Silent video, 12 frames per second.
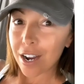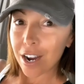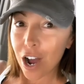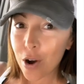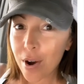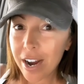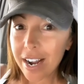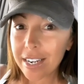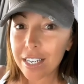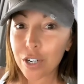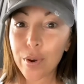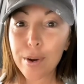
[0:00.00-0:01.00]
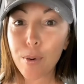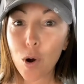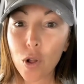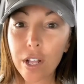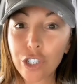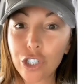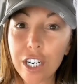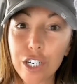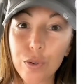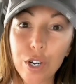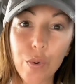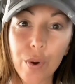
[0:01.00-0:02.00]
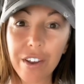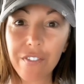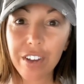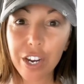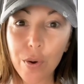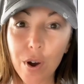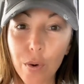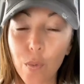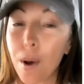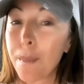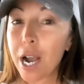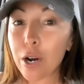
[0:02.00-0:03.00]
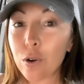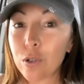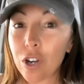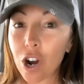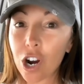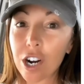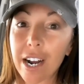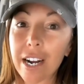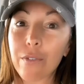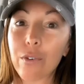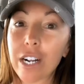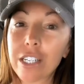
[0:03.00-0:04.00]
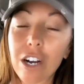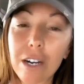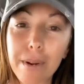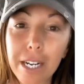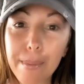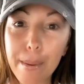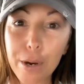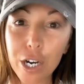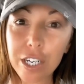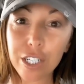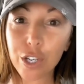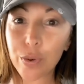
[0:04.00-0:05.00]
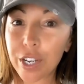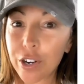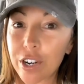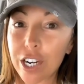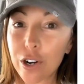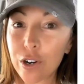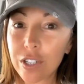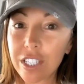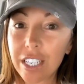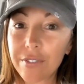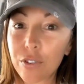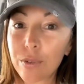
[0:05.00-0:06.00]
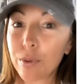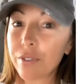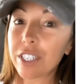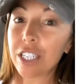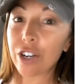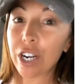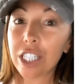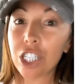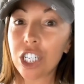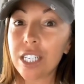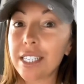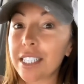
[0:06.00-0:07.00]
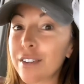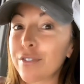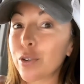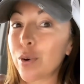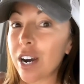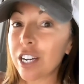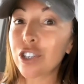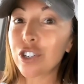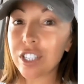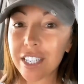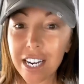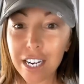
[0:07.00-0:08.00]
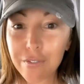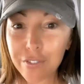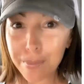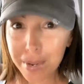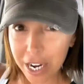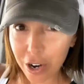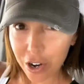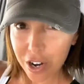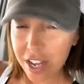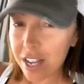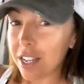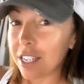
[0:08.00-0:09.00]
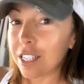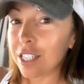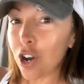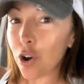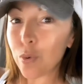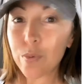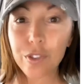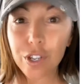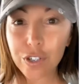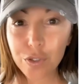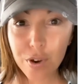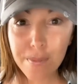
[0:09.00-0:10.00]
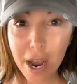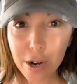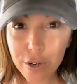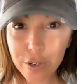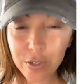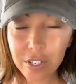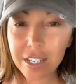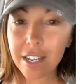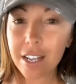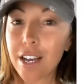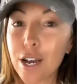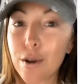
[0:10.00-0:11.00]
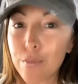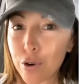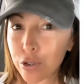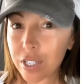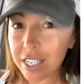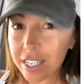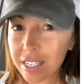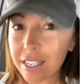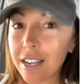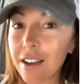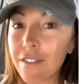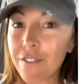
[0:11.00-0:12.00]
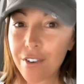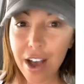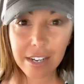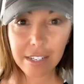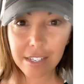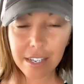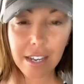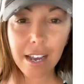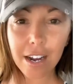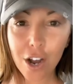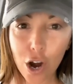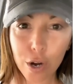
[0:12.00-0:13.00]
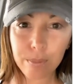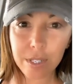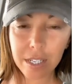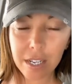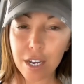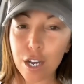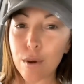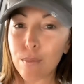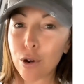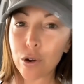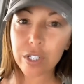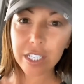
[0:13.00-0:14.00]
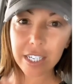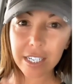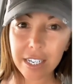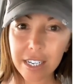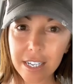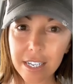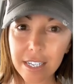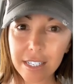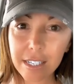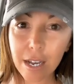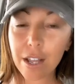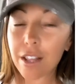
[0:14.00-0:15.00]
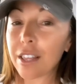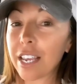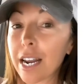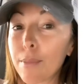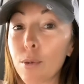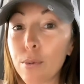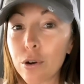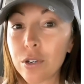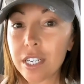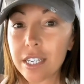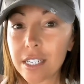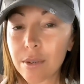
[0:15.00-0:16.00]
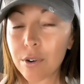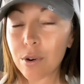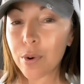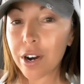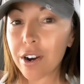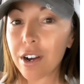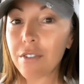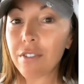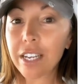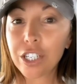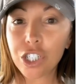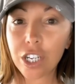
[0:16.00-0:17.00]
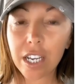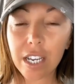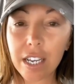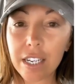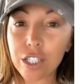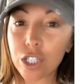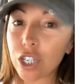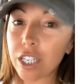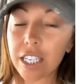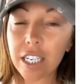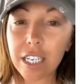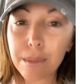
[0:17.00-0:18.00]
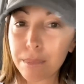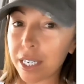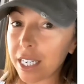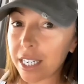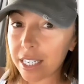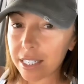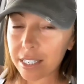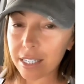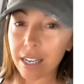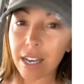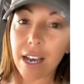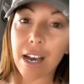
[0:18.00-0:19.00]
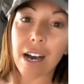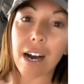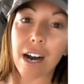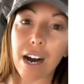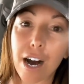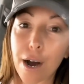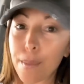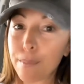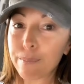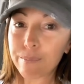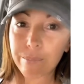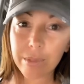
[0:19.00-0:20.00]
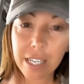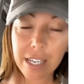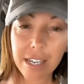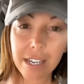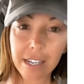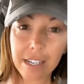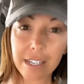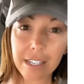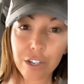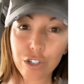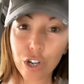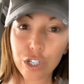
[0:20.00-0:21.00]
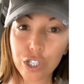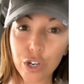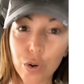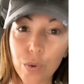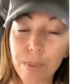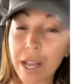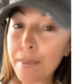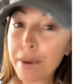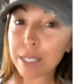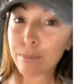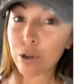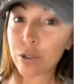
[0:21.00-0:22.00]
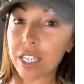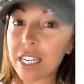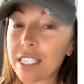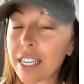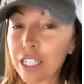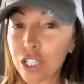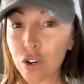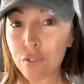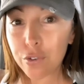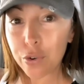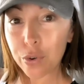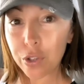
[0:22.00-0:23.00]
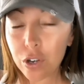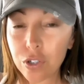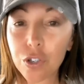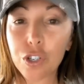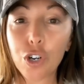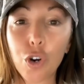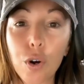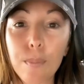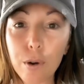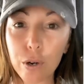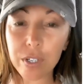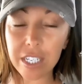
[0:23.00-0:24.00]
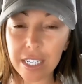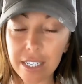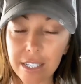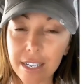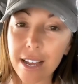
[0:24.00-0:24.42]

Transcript: All right, I did a quick poll on should I do a quick video on what macros are, kind of what I talk about in my book. So here it goes to give you a brief introduction, see if you understand them from here. So there's three macros: protein, fats, and carbs. Protein is the animal proteins that we're aware of, like chicken, turkey, meat. There's also plant-based proteins like tofu. Those are your proteins.